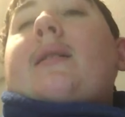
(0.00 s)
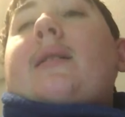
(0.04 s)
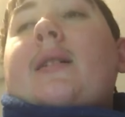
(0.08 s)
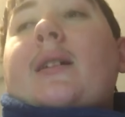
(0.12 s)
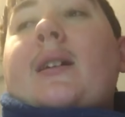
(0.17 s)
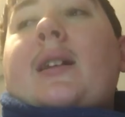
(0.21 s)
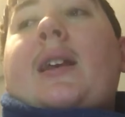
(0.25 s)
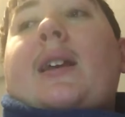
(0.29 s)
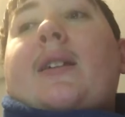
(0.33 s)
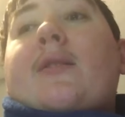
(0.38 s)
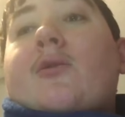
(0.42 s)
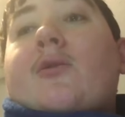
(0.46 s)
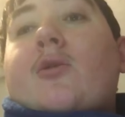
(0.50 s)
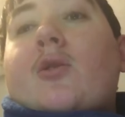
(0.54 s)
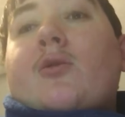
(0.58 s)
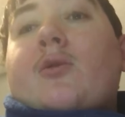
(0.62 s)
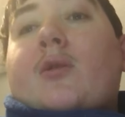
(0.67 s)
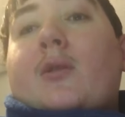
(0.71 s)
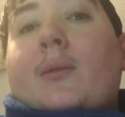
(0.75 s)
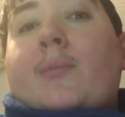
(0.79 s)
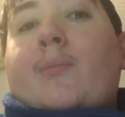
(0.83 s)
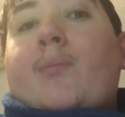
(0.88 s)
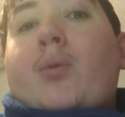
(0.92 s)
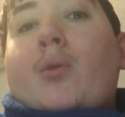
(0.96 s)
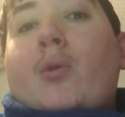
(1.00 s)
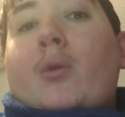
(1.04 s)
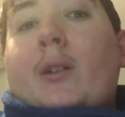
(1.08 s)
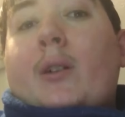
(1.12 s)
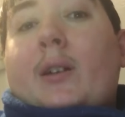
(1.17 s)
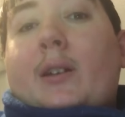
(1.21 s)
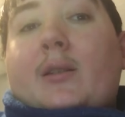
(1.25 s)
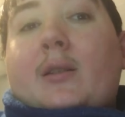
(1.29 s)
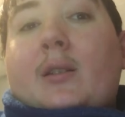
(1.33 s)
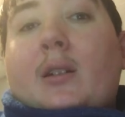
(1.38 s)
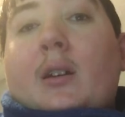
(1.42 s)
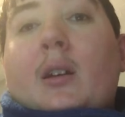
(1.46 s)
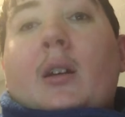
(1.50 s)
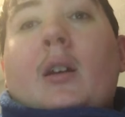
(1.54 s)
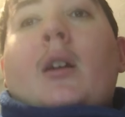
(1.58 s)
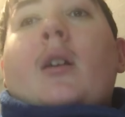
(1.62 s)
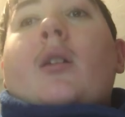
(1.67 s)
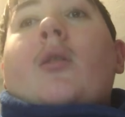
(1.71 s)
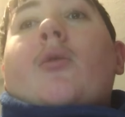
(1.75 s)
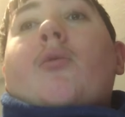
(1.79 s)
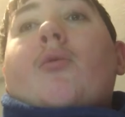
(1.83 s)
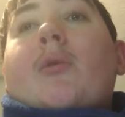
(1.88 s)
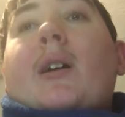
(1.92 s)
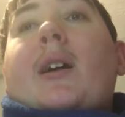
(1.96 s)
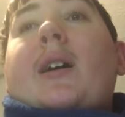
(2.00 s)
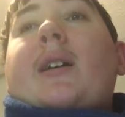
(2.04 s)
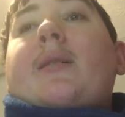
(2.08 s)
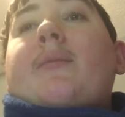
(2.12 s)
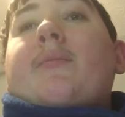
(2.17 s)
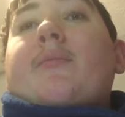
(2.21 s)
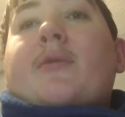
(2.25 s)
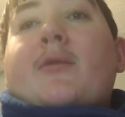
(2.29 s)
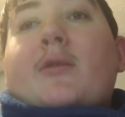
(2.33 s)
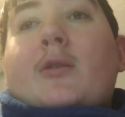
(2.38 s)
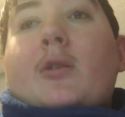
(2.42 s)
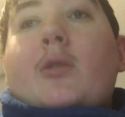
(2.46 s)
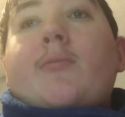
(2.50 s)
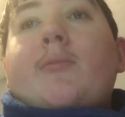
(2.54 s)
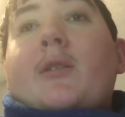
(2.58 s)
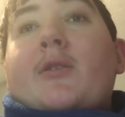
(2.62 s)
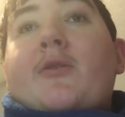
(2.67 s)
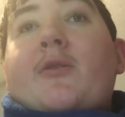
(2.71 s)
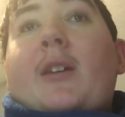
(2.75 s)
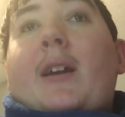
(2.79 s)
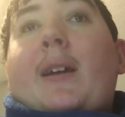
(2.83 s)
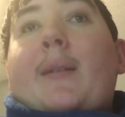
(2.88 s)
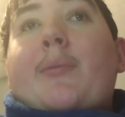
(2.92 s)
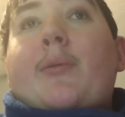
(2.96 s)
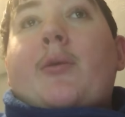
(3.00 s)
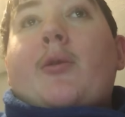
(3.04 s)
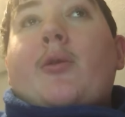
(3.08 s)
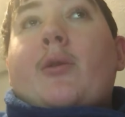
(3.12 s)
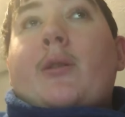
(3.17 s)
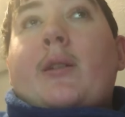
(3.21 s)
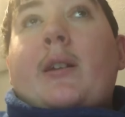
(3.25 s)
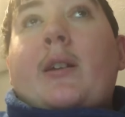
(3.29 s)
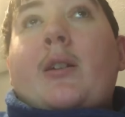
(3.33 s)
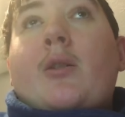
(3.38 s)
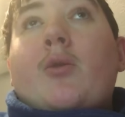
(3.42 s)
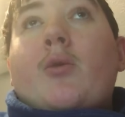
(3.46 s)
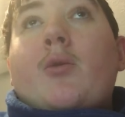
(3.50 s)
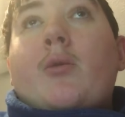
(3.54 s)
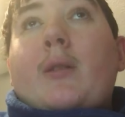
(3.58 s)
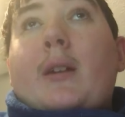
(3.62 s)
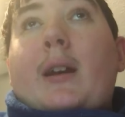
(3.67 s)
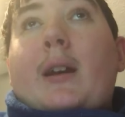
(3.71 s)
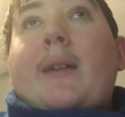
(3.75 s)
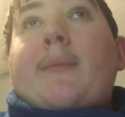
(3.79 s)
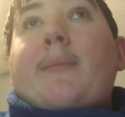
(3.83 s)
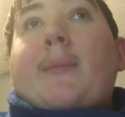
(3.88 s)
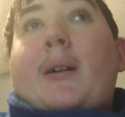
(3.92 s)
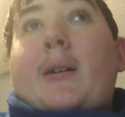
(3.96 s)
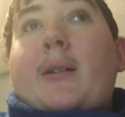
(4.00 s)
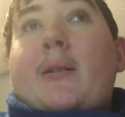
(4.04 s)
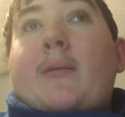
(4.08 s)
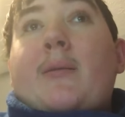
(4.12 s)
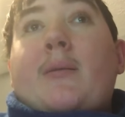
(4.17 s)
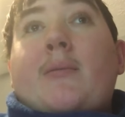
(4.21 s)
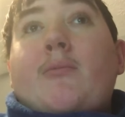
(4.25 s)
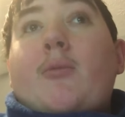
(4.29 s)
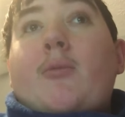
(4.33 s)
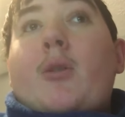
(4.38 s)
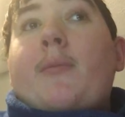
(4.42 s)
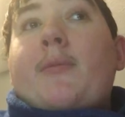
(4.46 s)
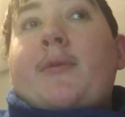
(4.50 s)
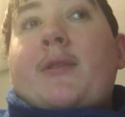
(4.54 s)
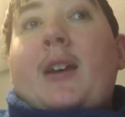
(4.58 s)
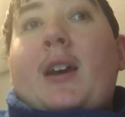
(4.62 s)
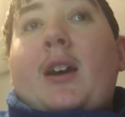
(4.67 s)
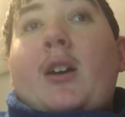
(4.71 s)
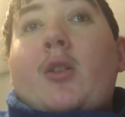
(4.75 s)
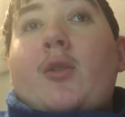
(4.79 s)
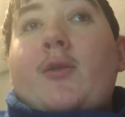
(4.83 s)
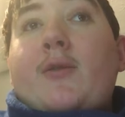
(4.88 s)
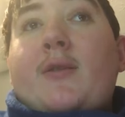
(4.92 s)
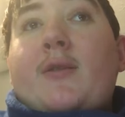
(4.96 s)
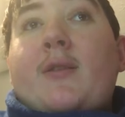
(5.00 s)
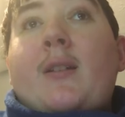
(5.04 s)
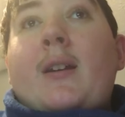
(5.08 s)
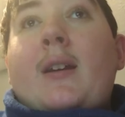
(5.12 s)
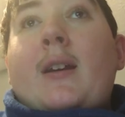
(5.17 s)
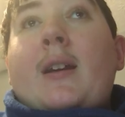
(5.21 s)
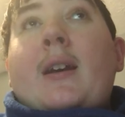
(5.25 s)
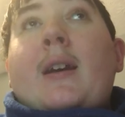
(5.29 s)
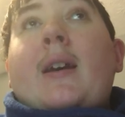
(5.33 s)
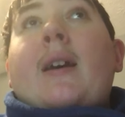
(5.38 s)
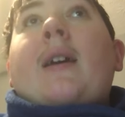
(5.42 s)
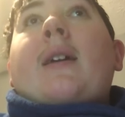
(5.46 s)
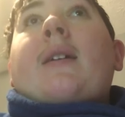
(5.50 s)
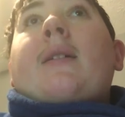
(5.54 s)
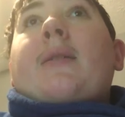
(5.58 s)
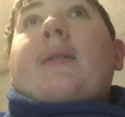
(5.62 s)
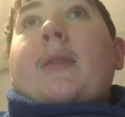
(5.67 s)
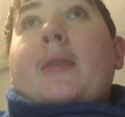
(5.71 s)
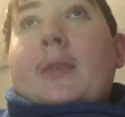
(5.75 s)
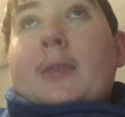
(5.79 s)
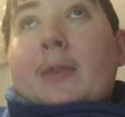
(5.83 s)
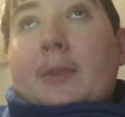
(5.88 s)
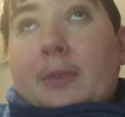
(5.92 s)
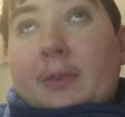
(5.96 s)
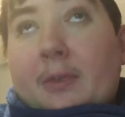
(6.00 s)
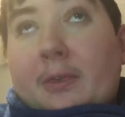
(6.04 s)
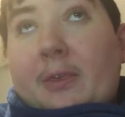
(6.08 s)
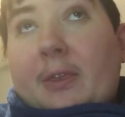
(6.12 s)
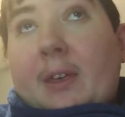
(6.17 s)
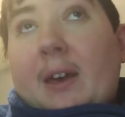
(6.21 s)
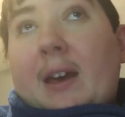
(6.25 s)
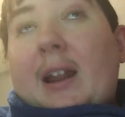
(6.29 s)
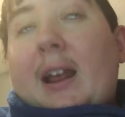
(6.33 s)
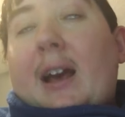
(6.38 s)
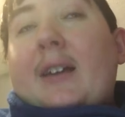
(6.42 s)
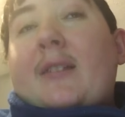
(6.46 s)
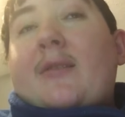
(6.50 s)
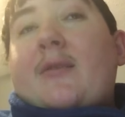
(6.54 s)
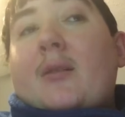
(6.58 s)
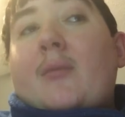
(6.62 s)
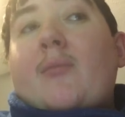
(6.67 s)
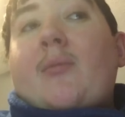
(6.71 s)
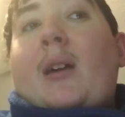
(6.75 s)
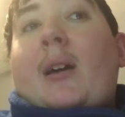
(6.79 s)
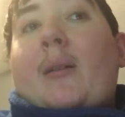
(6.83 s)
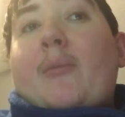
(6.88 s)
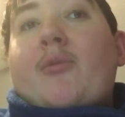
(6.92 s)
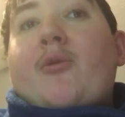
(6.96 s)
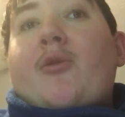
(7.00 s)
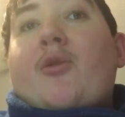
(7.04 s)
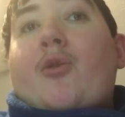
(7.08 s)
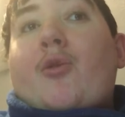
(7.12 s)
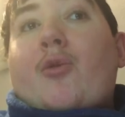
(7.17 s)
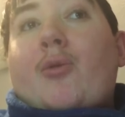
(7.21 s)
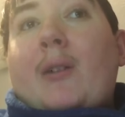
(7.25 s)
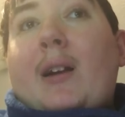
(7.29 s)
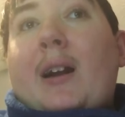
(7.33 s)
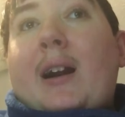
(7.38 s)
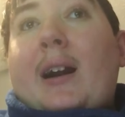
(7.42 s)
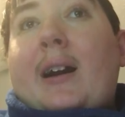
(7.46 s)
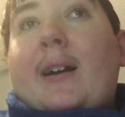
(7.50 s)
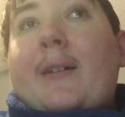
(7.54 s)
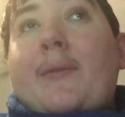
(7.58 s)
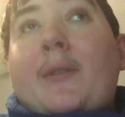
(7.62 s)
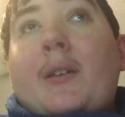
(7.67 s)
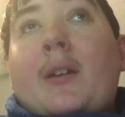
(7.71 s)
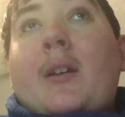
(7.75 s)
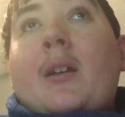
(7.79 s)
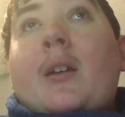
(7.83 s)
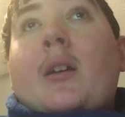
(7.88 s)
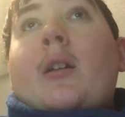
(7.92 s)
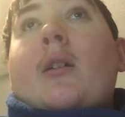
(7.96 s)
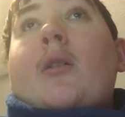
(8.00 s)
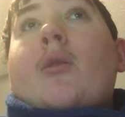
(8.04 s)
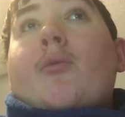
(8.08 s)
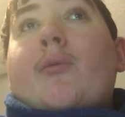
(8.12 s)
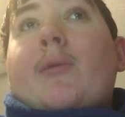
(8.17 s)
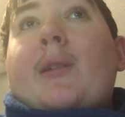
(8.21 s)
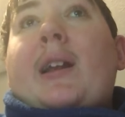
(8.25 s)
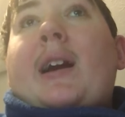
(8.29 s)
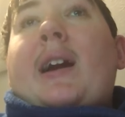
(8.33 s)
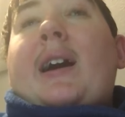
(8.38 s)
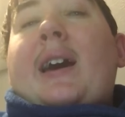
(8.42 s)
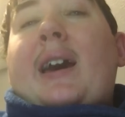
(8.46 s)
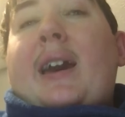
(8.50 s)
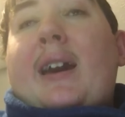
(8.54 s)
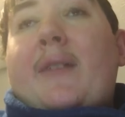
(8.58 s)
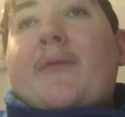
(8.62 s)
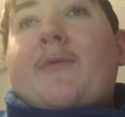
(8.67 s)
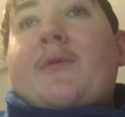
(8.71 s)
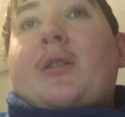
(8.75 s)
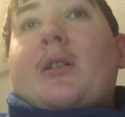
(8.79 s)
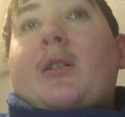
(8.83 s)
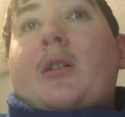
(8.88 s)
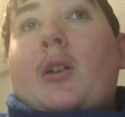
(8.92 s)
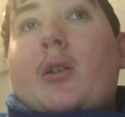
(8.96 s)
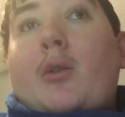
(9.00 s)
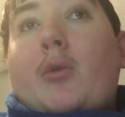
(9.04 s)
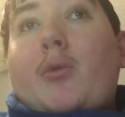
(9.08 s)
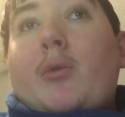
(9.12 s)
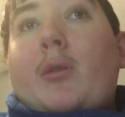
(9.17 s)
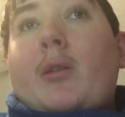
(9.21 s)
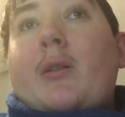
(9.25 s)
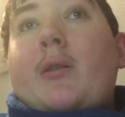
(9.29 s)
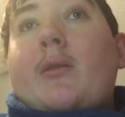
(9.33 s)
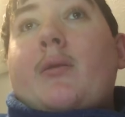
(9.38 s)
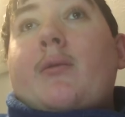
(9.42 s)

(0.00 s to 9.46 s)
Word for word: it has gotten to the point where I am so much happier here at my mom's house that I sometimes cry when I have to go